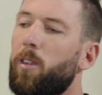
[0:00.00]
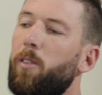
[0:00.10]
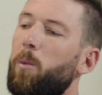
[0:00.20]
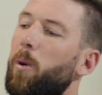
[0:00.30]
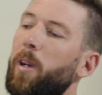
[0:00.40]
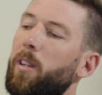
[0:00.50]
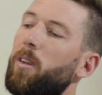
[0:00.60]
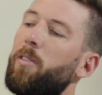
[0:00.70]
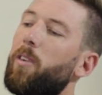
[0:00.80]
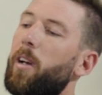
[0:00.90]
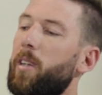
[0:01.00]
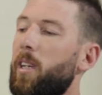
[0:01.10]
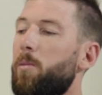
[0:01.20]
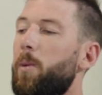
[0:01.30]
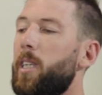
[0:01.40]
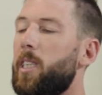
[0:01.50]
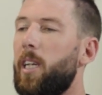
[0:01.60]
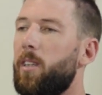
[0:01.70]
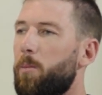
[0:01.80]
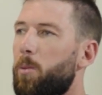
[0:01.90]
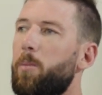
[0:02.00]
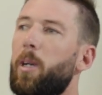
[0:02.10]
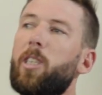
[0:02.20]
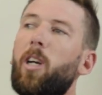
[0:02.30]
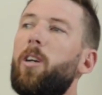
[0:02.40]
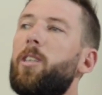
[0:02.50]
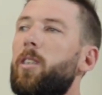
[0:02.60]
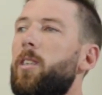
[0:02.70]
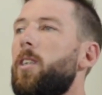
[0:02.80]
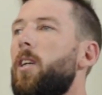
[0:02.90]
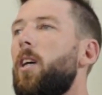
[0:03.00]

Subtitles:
off and my weeks off, if I ever get a spare chance, I'm pretty much coaching